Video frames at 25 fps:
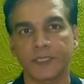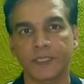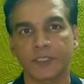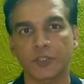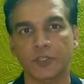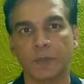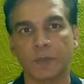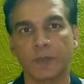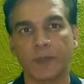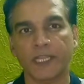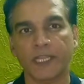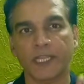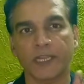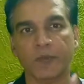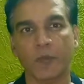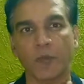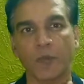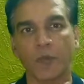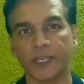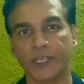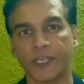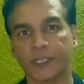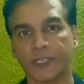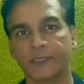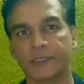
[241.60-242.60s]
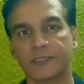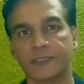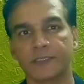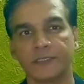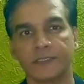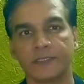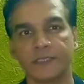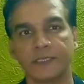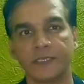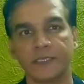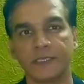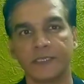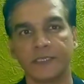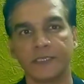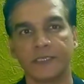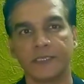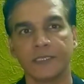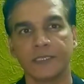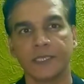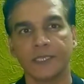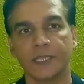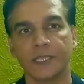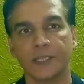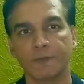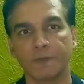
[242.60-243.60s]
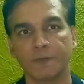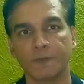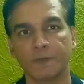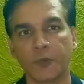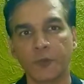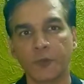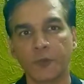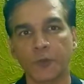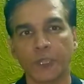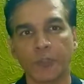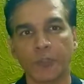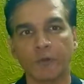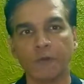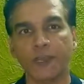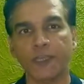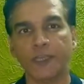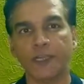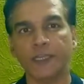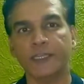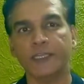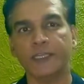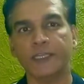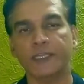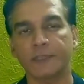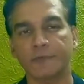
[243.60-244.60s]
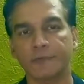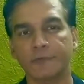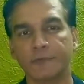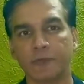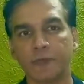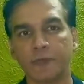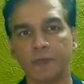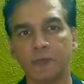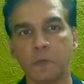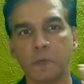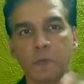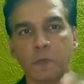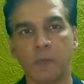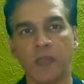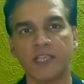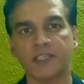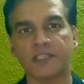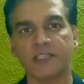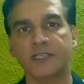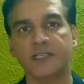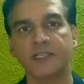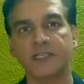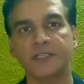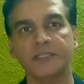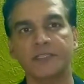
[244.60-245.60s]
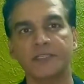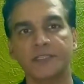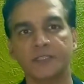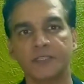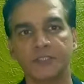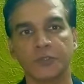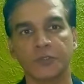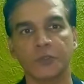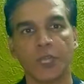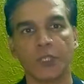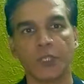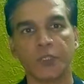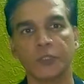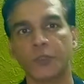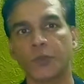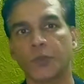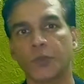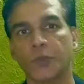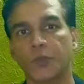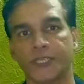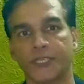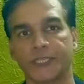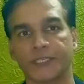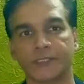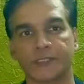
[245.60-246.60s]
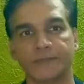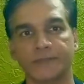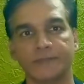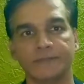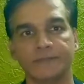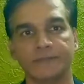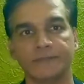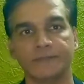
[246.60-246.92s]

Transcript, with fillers: So better own it. If you want to govern it, if you want to master it, you got to own it.